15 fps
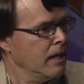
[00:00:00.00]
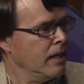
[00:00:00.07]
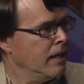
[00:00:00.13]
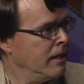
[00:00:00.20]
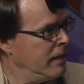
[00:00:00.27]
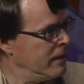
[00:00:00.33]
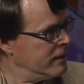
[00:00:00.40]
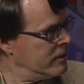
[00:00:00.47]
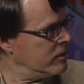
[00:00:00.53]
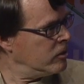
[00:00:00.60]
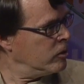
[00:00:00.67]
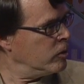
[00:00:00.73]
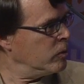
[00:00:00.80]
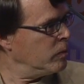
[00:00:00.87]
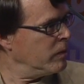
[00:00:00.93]
And
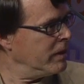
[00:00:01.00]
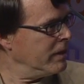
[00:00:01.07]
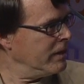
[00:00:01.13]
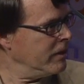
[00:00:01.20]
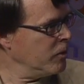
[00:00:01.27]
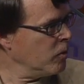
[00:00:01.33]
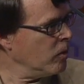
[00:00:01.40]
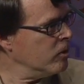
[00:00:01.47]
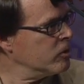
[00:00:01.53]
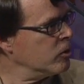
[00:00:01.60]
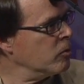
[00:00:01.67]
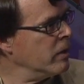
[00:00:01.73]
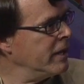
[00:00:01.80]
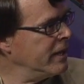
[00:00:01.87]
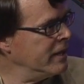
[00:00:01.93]
so you're also
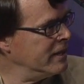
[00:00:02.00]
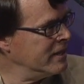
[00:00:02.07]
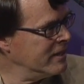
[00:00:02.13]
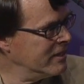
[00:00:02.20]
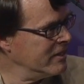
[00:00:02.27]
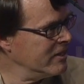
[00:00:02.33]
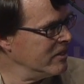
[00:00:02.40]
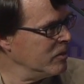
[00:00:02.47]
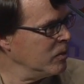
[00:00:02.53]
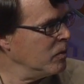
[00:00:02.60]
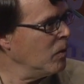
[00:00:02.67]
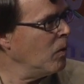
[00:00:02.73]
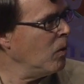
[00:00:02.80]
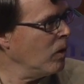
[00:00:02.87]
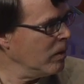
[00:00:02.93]
running into
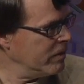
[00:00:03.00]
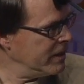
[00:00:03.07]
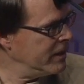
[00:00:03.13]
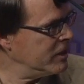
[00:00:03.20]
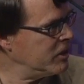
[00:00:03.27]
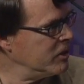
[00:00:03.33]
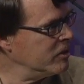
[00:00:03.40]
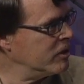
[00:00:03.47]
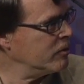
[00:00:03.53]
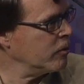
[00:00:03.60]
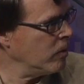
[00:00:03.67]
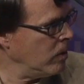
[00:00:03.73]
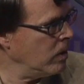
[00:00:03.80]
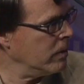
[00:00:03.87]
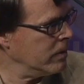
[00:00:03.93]
all of the issues for
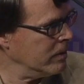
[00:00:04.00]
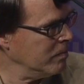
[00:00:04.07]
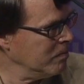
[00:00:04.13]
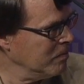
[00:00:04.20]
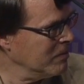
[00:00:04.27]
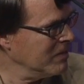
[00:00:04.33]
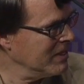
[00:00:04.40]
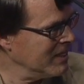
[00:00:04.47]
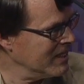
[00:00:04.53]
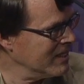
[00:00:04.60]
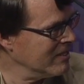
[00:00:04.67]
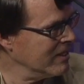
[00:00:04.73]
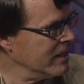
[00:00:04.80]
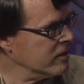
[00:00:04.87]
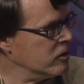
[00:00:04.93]
all of them. Yes.
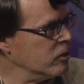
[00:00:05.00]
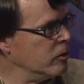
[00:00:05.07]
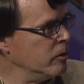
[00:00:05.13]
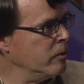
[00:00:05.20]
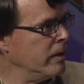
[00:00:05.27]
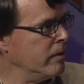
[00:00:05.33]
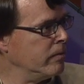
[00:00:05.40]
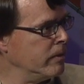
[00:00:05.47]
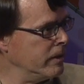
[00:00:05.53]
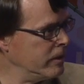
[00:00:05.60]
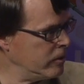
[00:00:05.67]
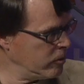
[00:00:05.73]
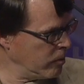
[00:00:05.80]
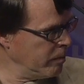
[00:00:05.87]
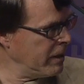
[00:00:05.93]
Right. So you have these
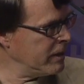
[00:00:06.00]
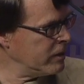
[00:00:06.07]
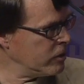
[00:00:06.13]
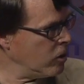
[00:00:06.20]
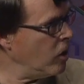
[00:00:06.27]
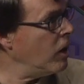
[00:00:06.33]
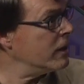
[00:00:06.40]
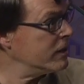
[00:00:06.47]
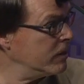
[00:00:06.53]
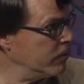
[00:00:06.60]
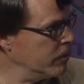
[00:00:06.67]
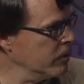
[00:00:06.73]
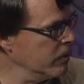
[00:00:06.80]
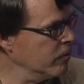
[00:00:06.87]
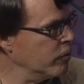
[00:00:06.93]
tremendous costs
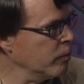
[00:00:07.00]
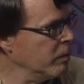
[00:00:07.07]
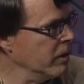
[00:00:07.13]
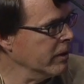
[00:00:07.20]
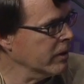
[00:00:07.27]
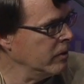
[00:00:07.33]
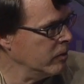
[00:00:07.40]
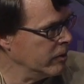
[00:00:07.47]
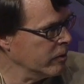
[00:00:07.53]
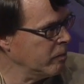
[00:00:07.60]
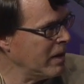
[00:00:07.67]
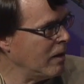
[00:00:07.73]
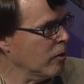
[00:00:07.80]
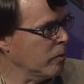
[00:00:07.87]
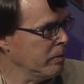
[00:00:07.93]
for, for building a nuclear
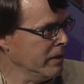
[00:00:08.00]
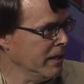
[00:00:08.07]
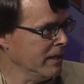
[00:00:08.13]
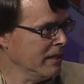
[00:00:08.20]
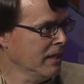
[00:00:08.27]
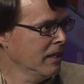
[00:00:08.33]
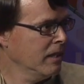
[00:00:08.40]
power plant.